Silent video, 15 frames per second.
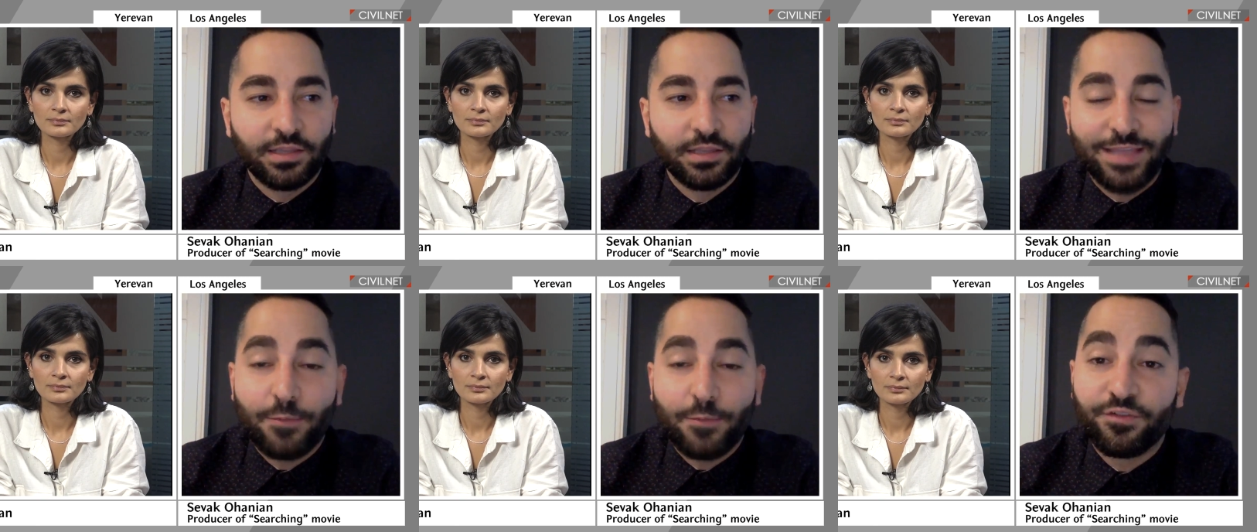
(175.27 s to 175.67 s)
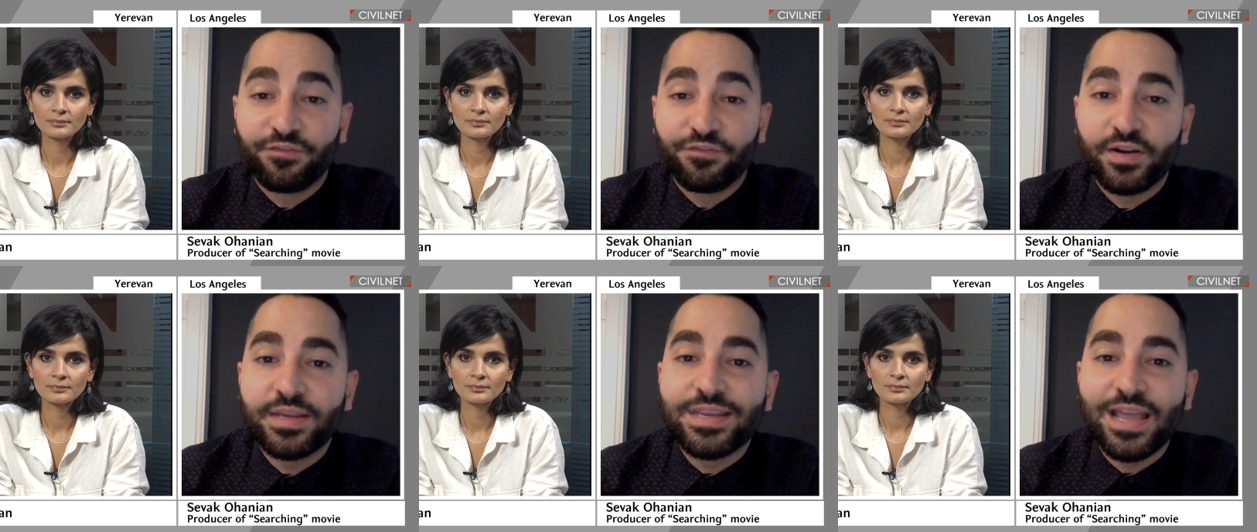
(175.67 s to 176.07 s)
Speaker 1: that they
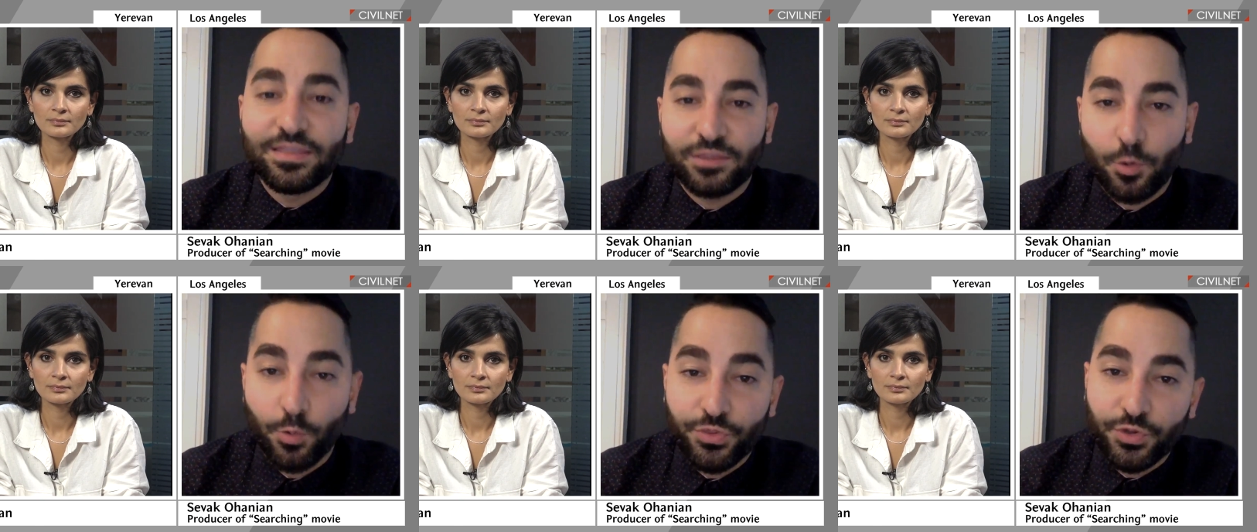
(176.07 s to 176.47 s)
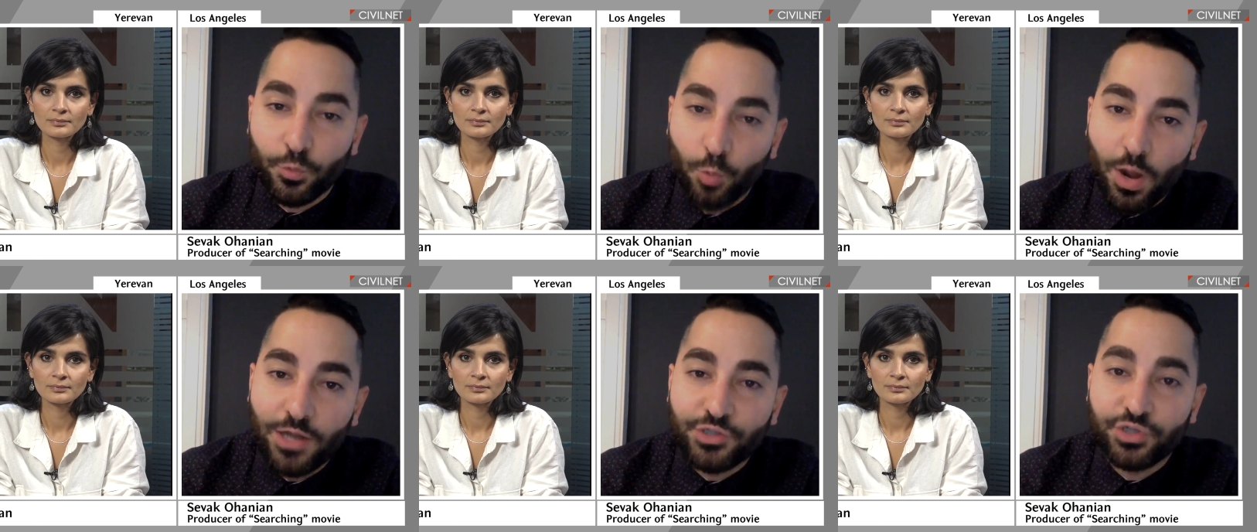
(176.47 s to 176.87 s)
would forget that what
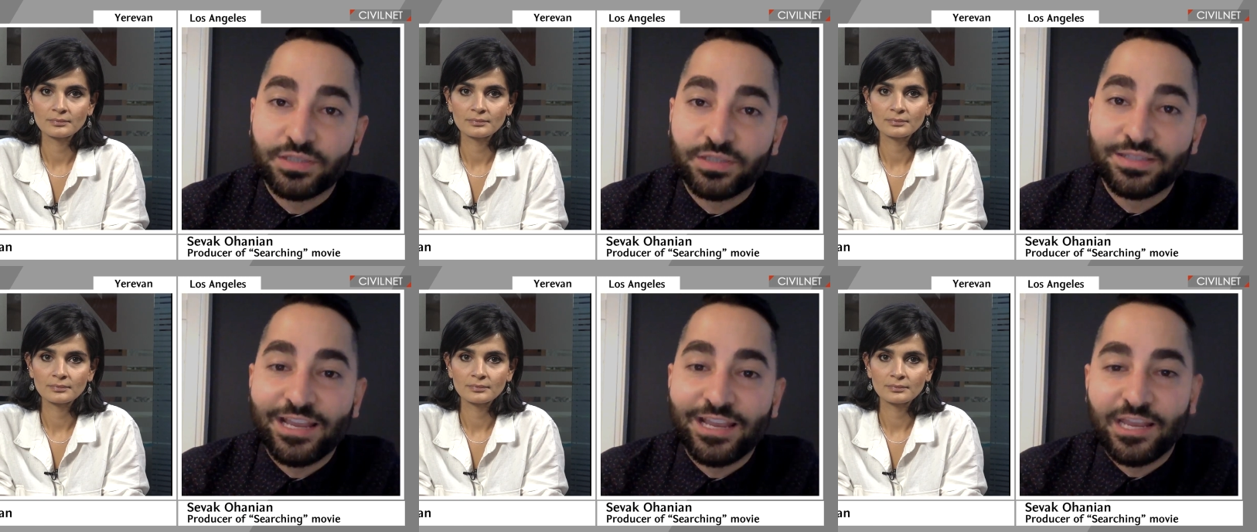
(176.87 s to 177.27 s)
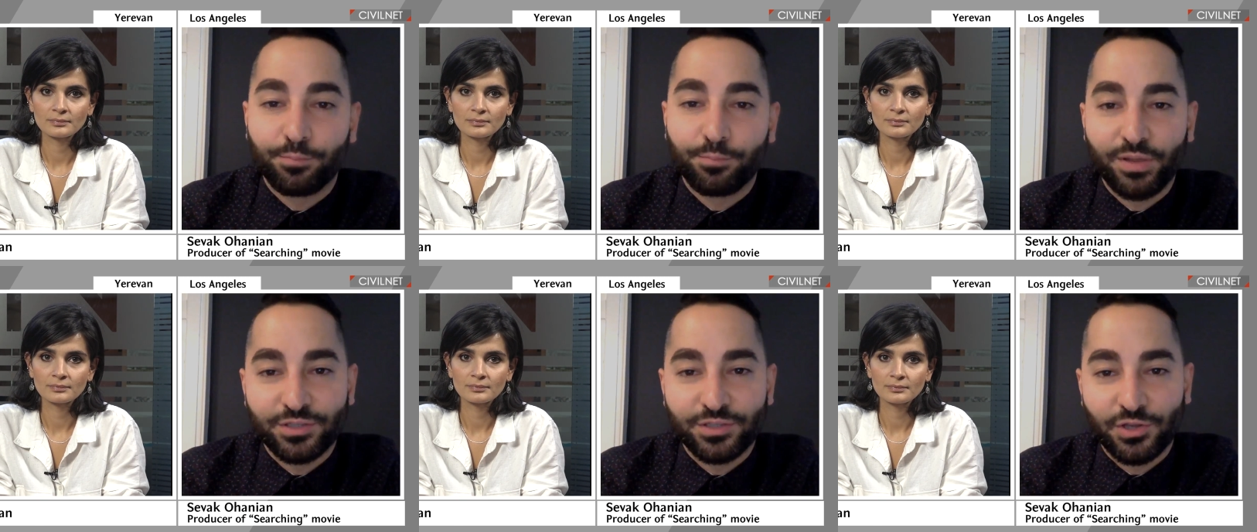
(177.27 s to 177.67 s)
they're watching is
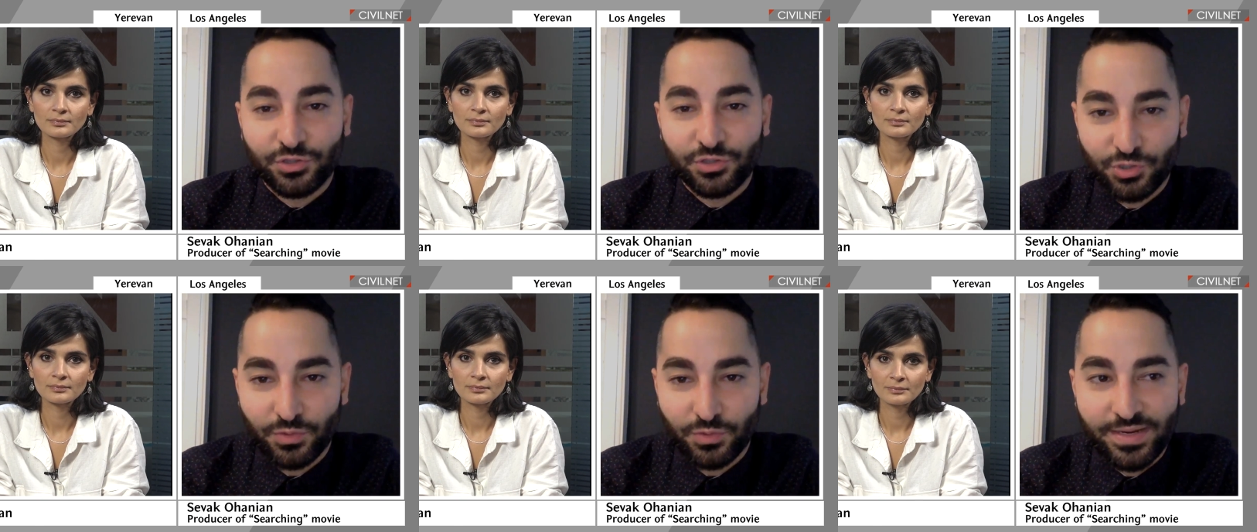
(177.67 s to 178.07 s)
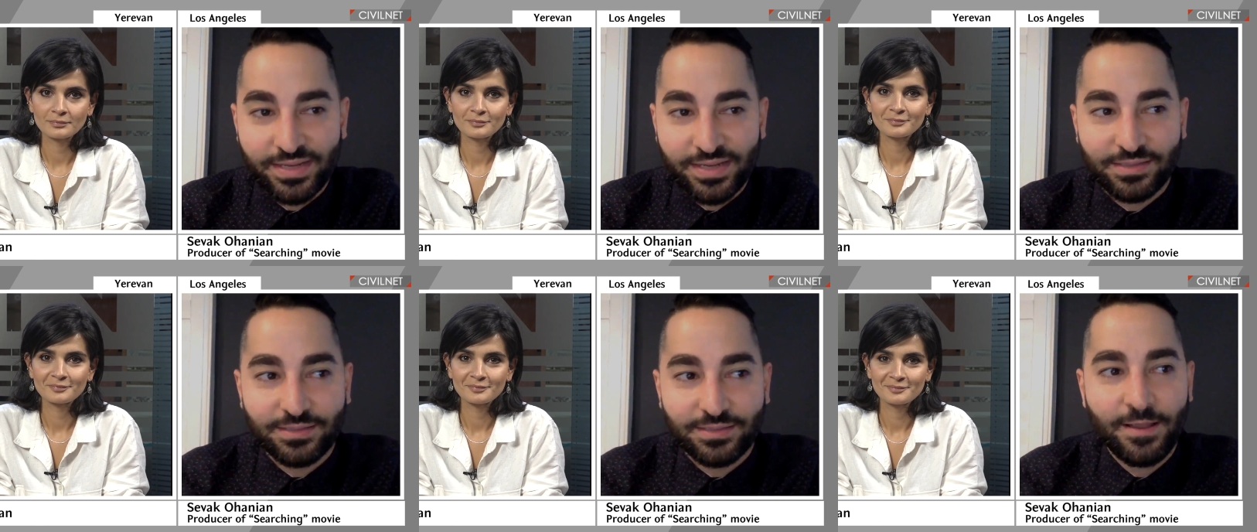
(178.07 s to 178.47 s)
taking place on
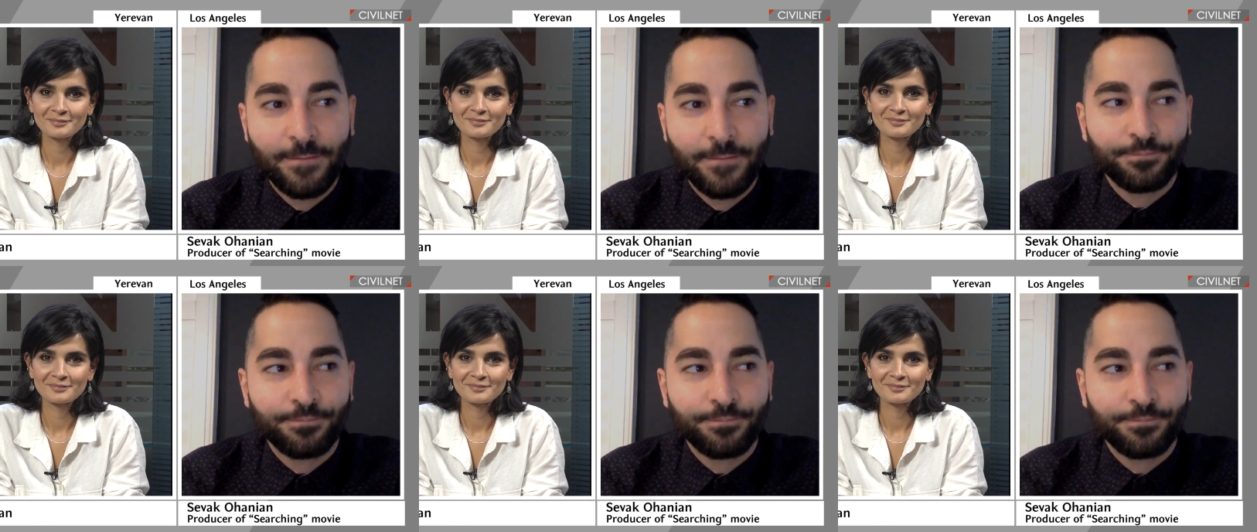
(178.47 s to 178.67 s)
screens.